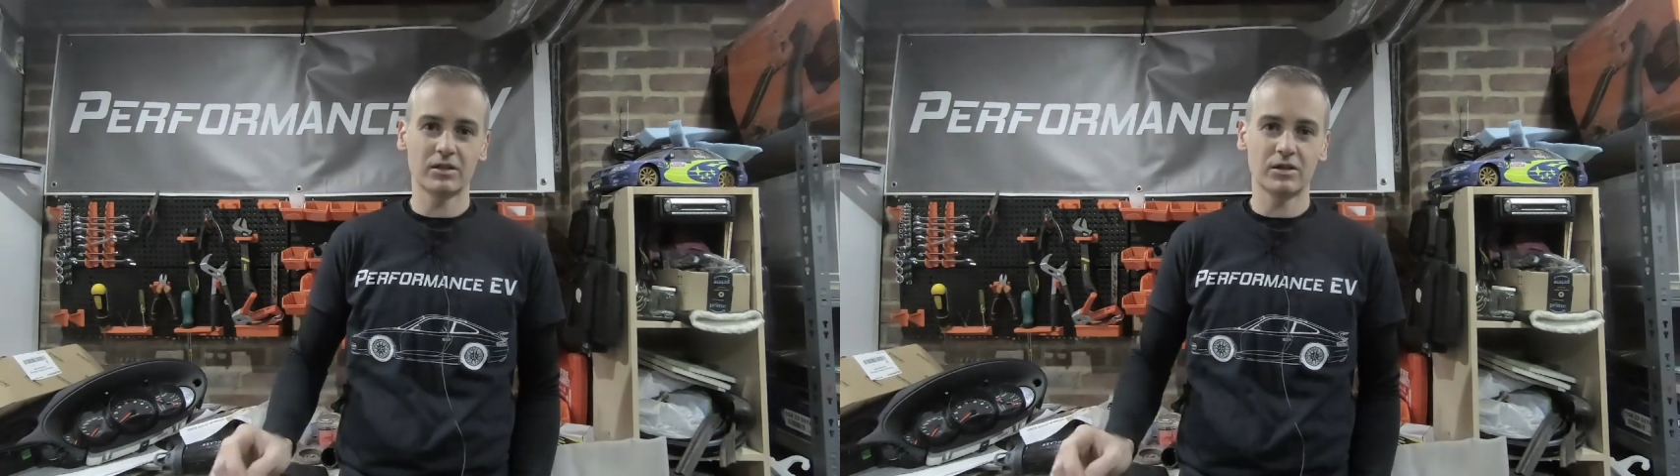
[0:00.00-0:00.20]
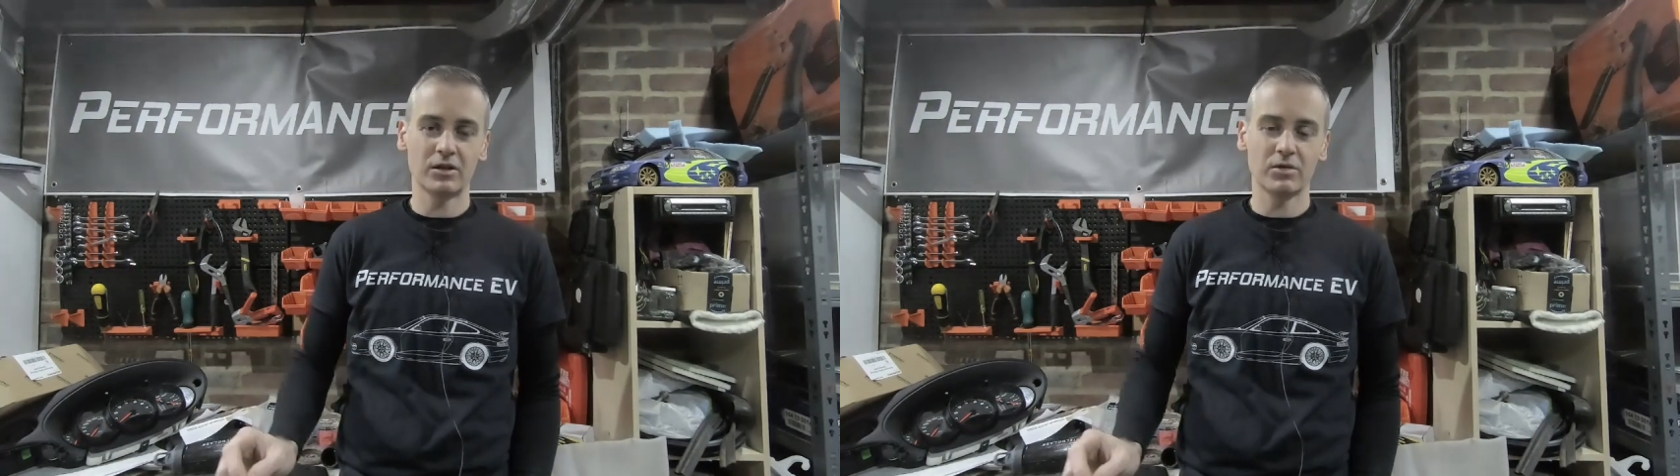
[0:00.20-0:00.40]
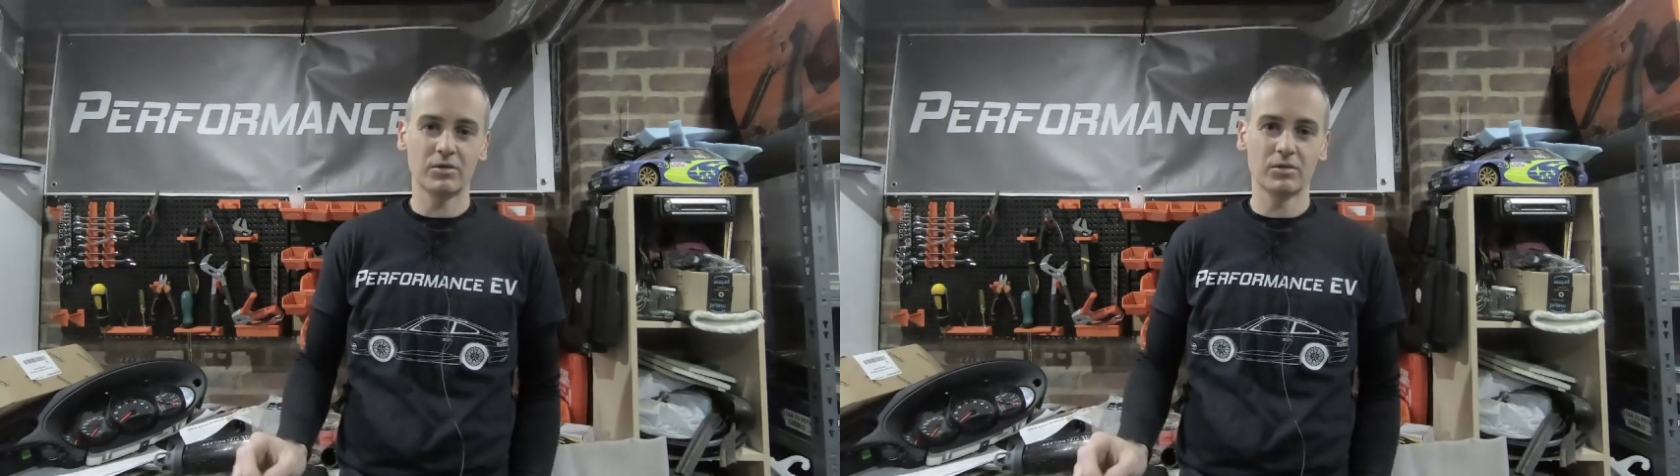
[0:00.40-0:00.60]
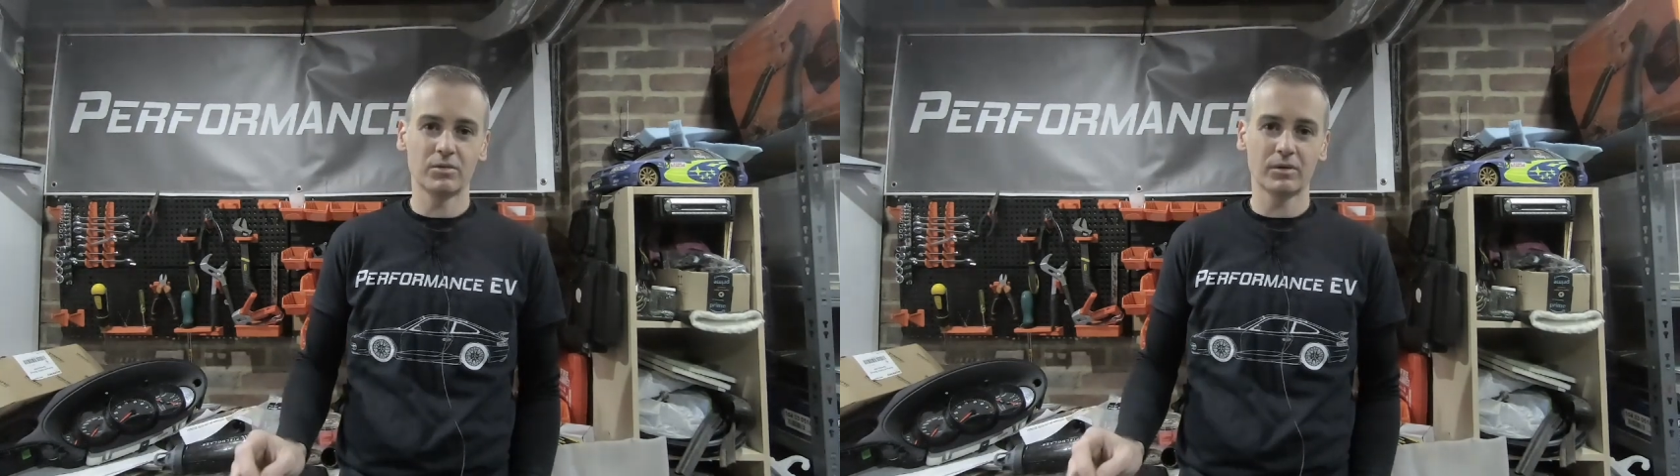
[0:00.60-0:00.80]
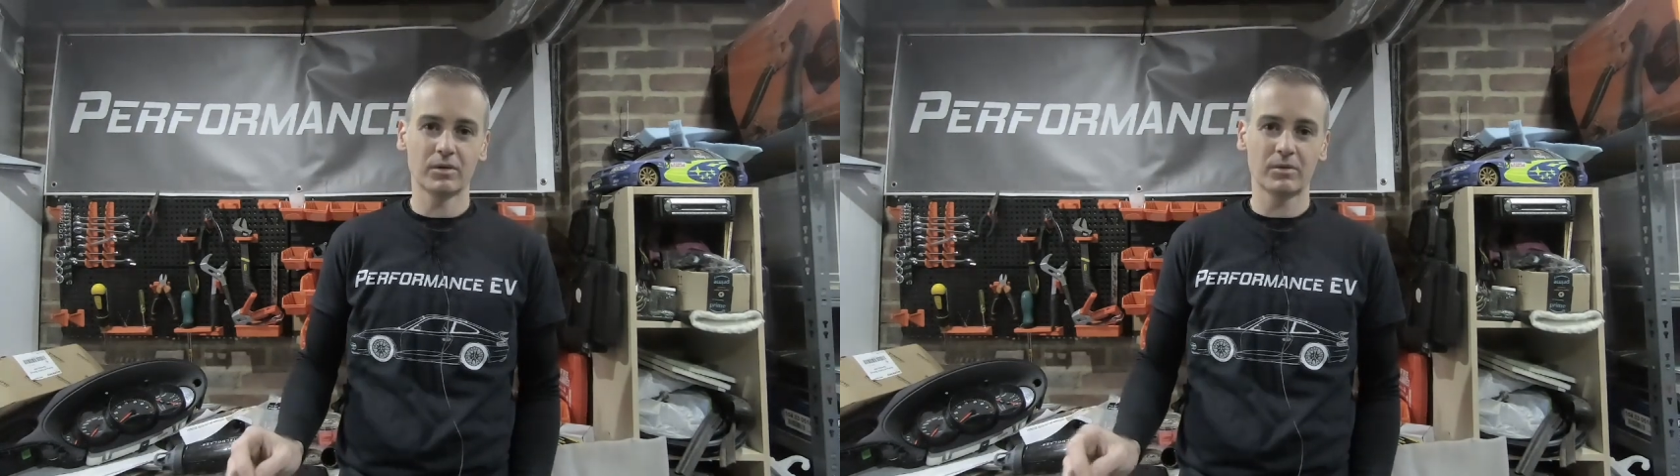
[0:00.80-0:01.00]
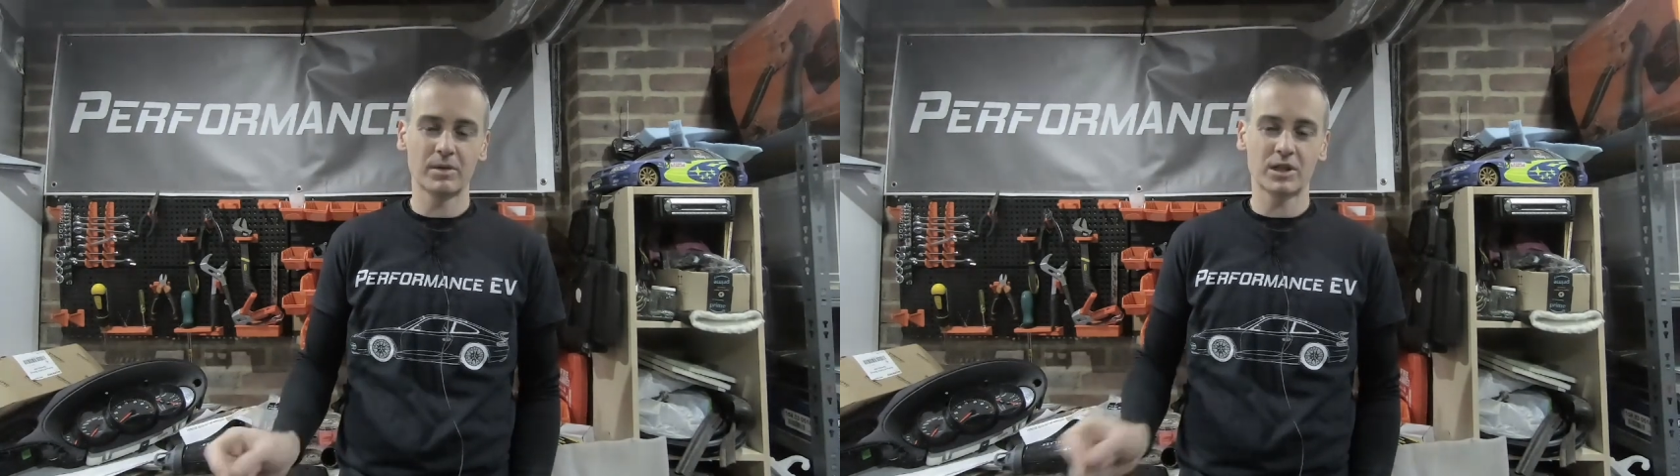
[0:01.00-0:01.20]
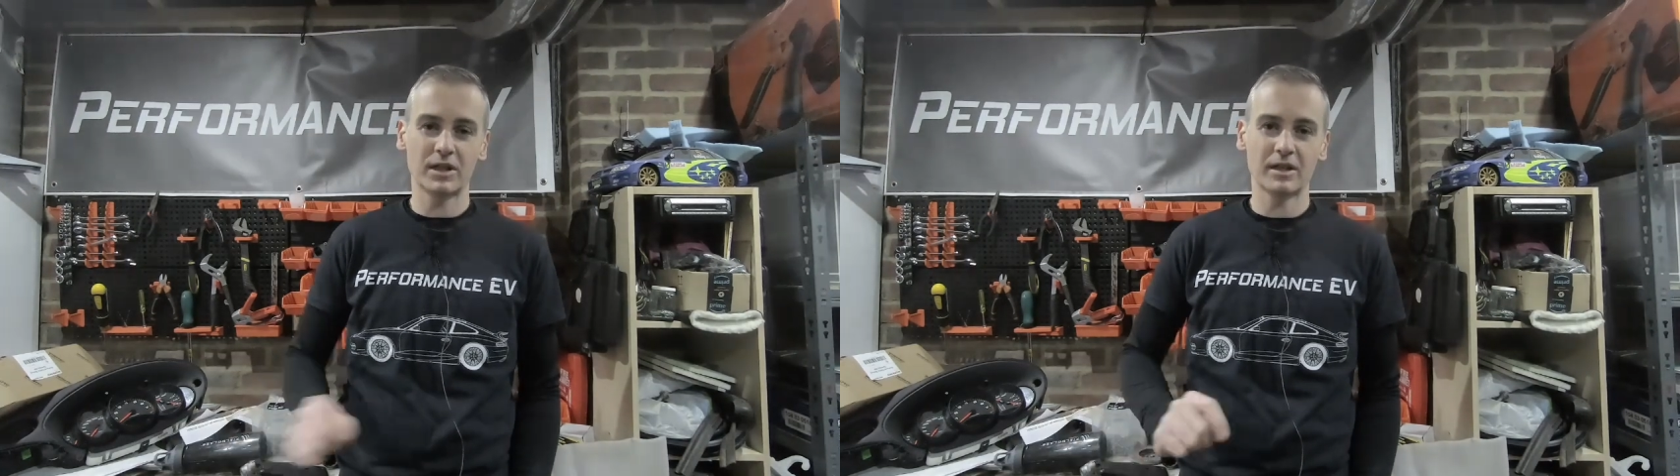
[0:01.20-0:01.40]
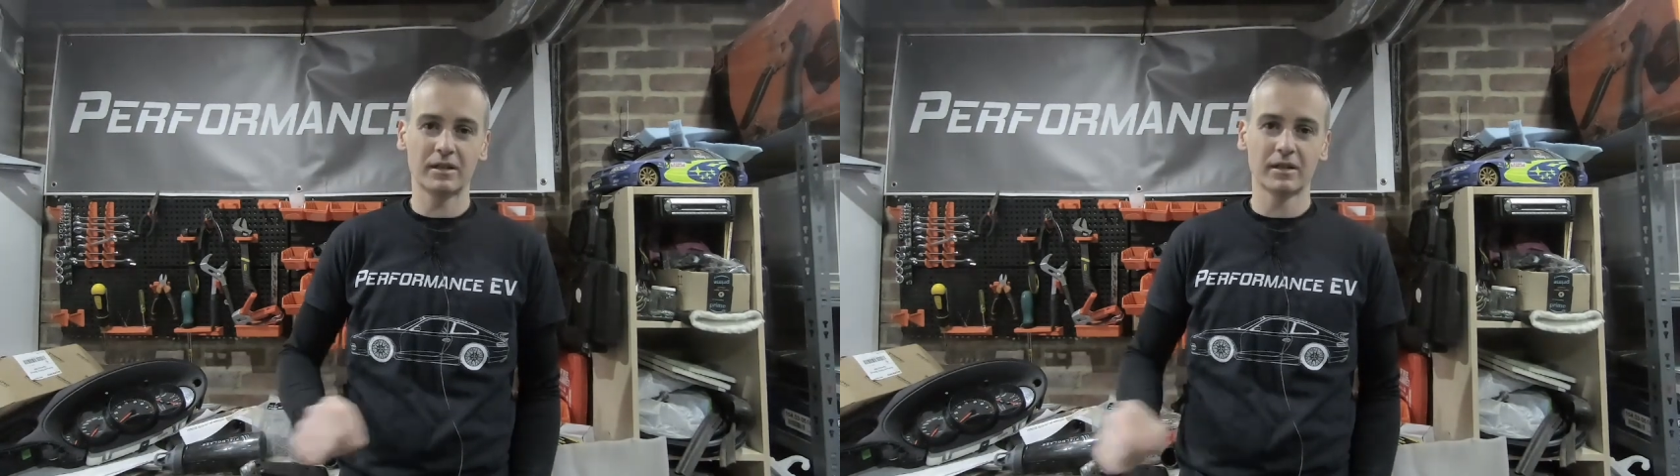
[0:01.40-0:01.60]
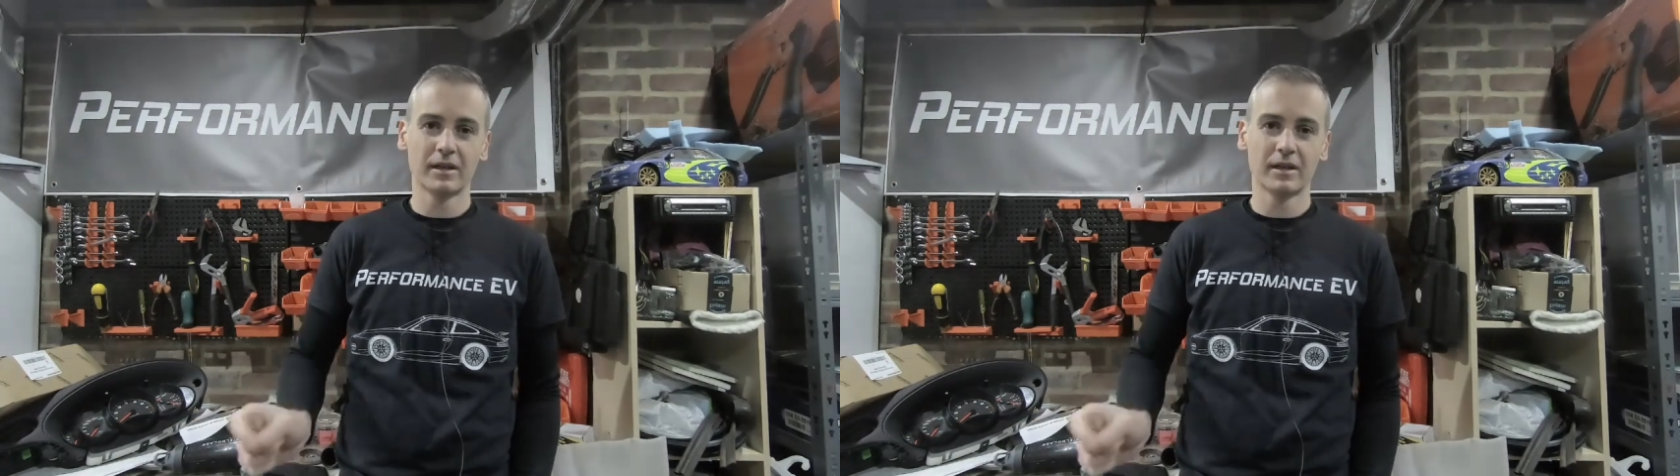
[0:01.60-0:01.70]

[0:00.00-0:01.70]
new or machine